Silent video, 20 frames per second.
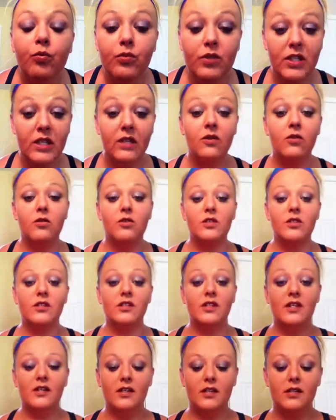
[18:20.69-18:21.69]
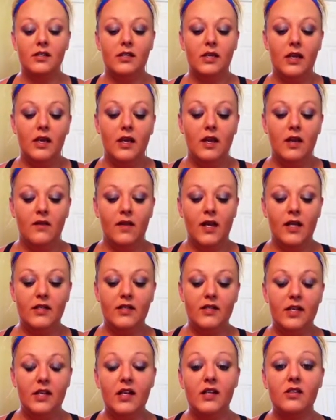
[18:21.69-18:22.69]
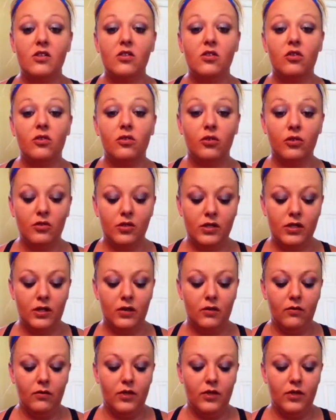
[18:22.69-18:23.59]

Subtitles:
See how gorgeous that is? That is exclusive.